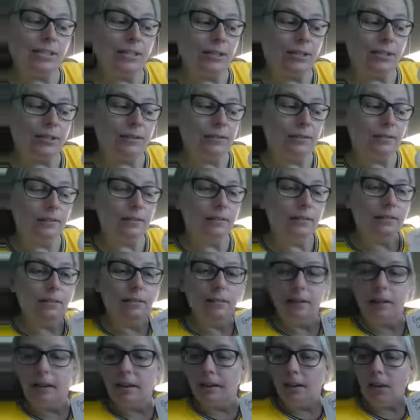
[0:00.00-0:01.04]
you.
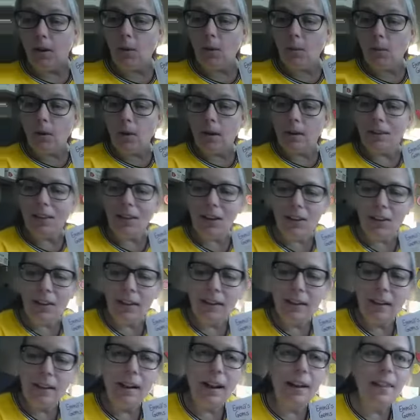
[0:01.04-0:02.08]
Oh, look,
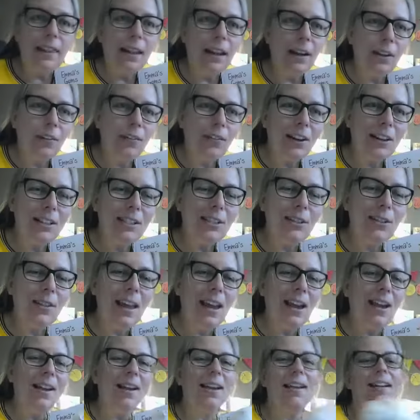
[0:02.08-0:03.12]
I think our friends are
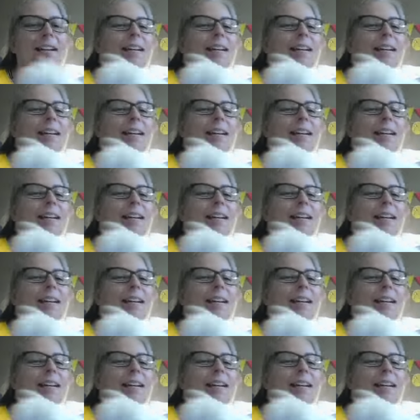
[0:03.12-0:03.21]
there.